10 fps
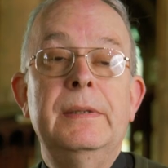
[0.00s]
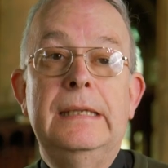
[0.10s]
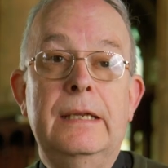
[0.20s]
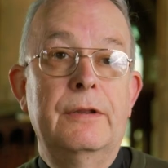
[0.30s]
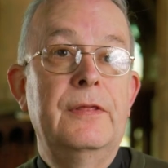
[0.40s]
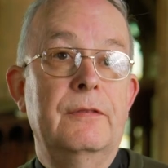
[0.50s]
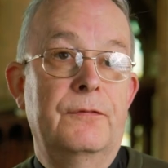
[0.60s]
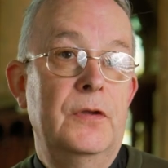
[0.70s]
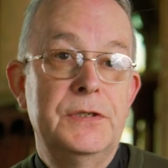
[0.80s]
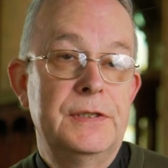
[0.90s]
in here, I think
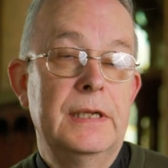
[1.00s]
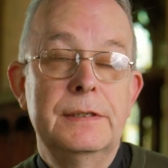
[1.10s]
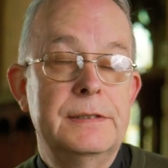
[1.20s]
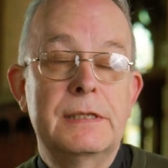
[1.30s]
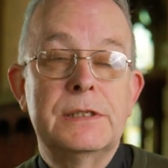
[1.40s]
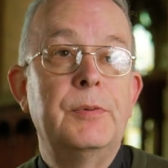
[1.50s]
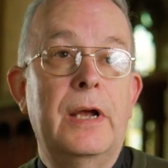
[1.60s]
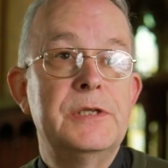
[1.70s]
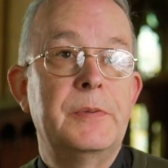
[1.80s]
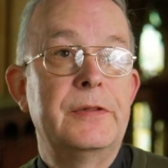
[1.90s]
the first thing is they're
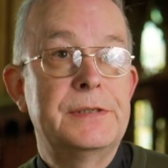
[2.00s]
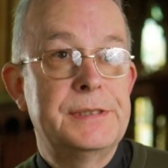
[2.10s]
surprised by the